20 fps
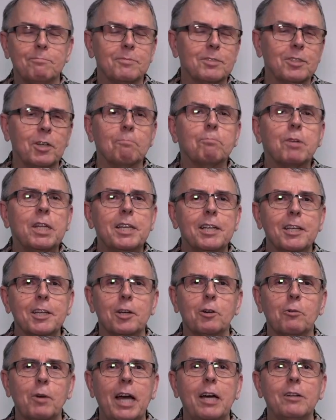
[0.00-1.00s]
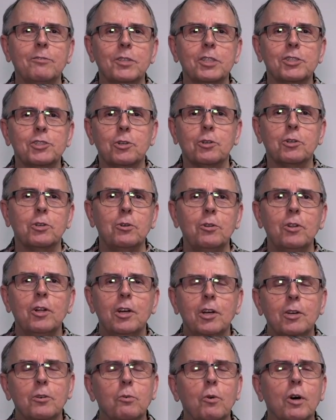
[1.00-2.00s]
completely around the circle.
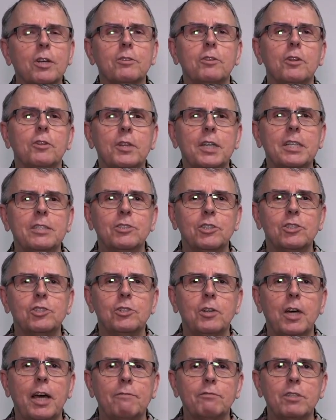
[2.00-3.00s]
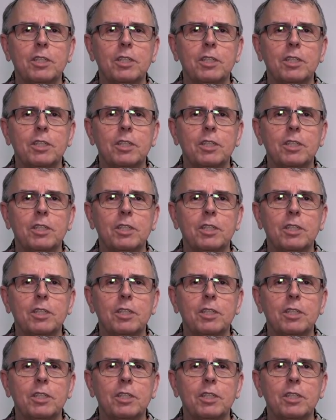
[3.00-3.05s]
What are the things that you have